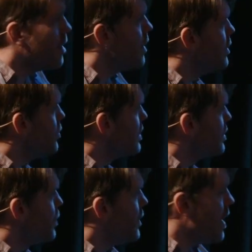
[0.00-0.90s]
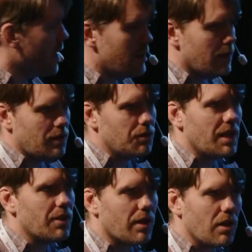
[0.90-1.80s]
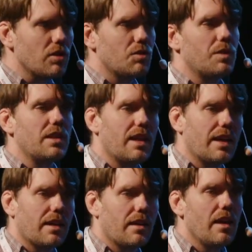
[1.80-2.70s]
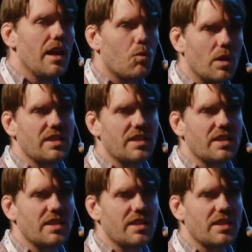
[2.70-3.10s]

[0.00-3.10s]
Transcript: uses, we've had to tinker a lot with like what